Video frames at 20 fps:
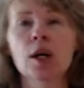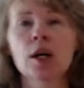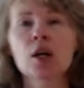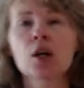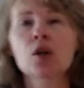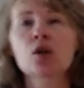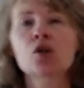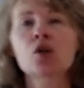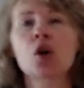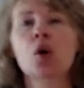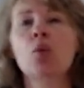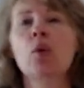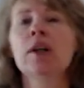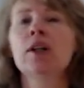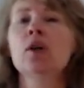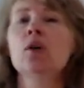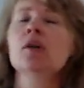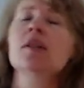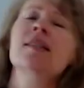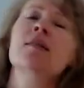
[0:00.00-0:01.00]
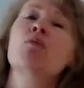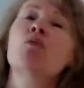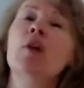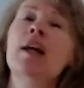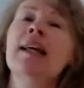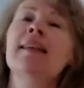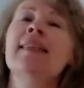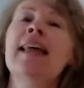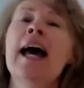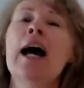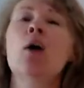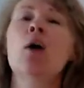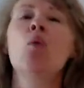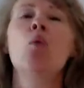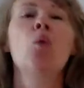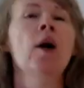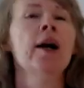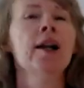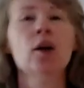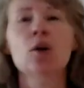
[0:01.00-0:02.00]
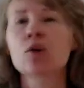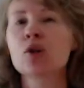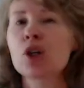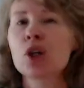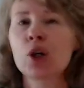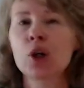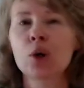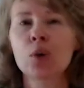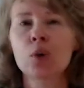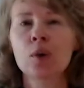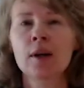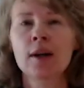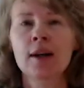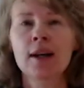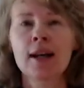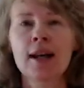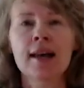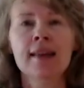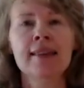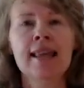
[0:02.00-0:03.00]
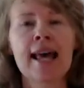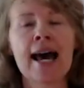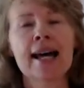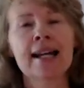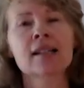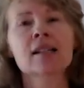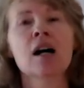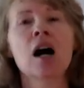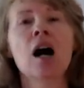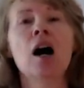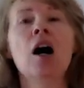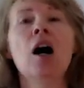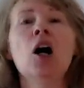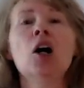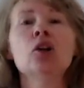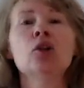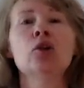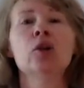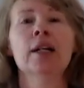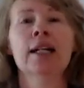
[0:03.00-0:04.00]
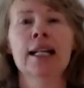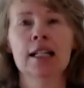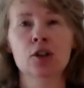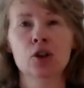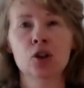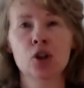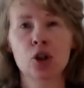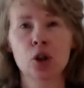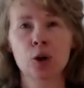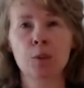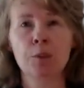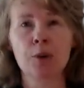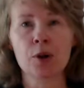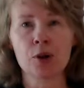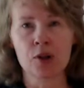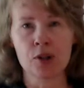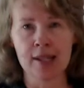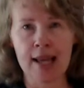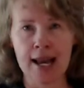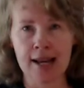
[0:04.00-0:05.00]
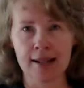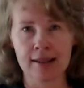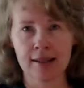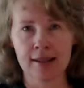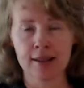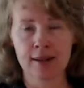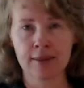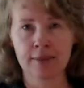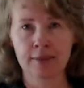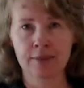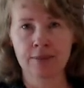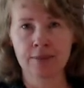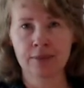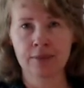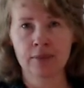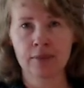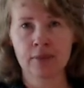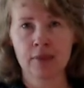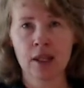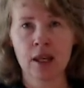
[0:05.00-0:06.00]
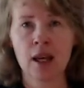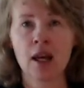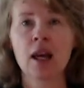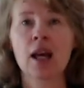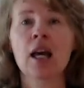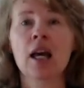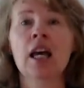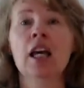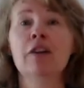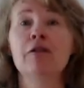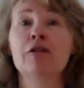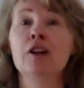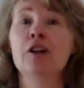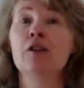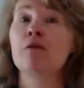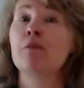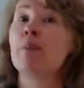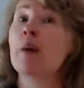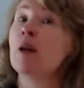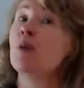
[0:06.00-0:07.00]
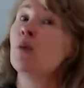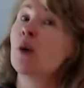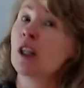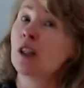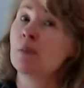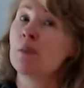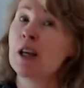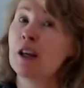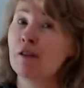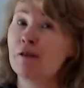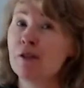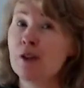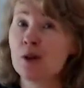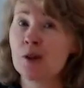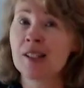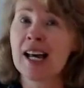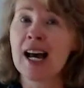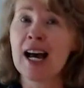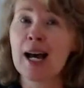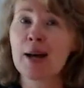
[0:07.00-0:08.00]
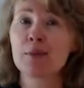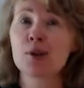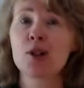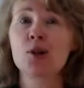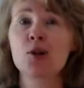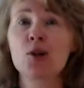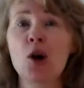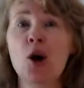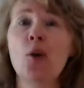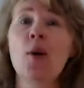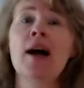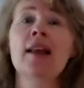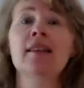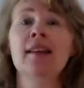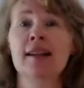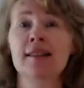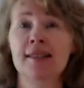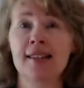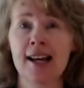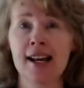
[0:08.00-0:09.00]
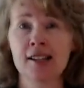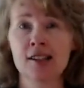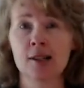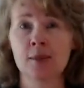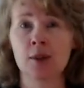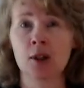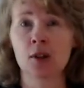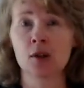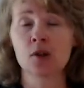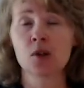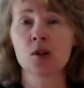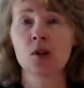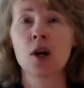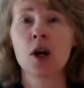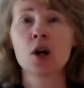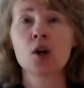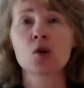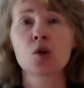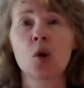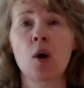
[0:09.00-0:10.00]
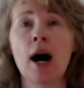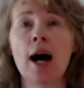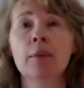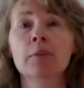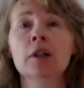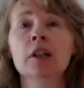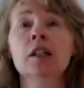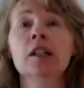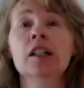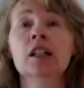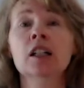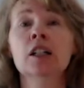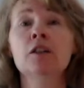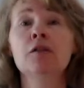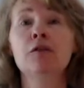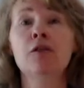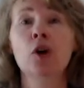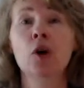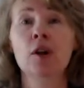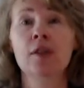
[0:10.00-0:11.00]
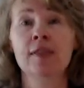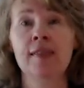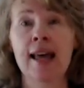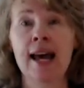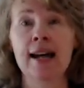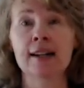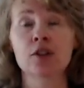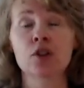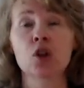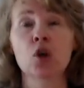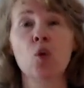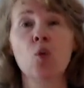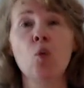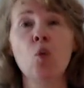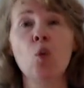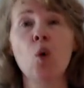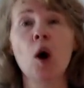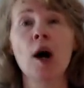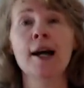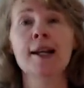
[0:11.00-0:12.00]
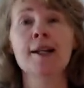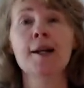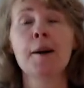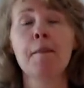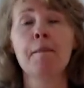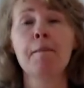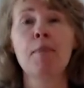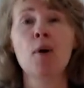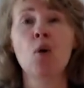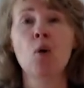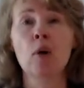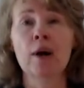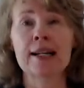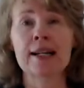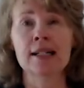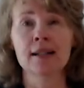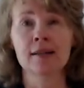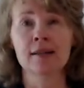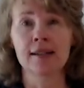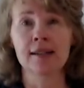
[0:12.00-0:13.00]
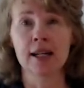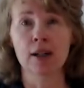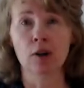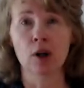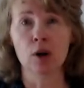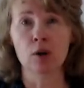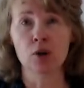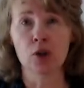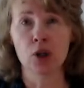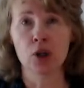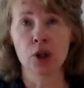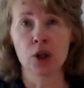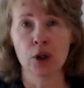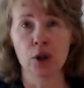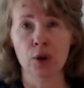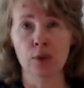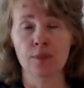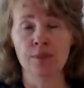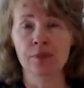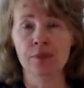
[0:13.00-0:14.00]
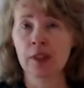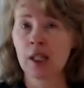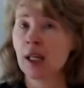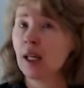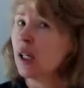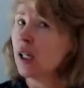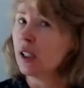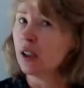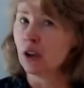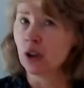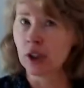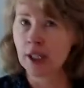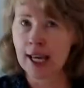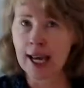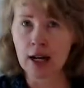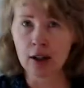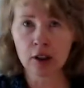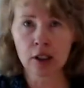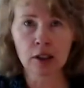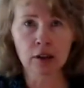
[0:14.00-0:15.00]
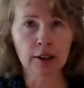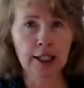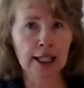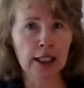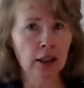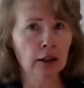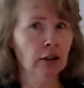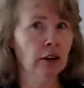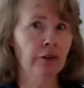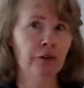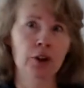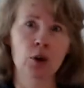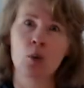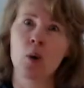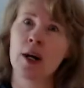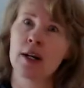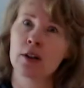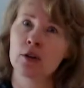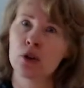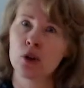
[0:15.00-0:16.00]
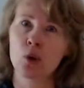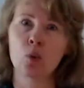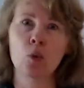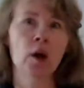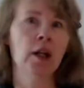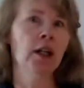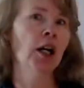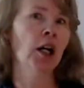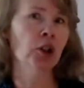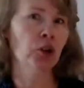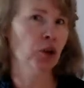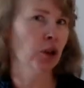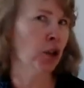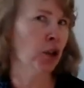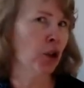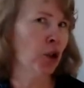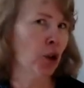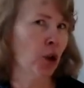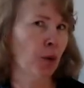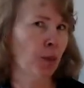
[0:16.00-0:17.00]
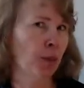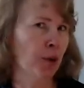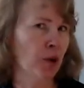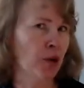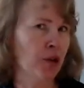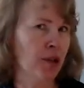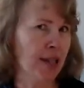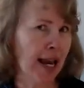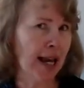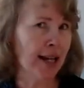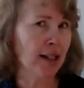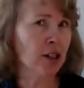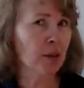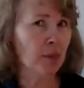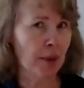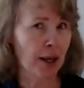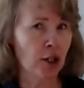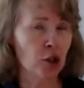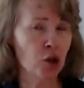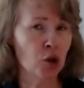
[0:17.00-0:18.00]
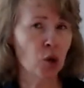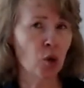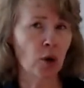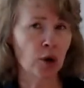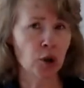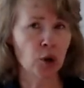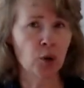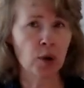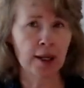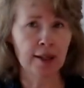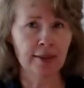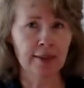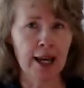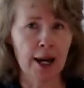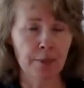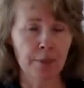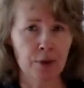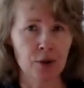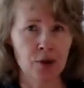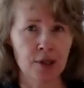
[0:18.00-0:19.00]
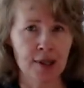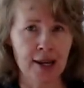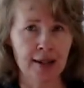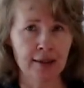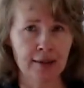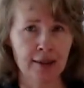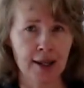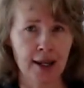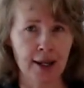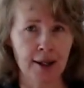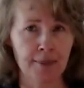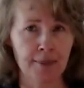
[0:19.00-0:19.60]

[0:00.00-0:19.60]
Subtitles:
So when you read that 102, that is 102%. If you've been with me a few times, you know I like decimals. So I'm going to convert that to 1.02. In your calculator, if you want to do 102%, make sure you hit that percent key.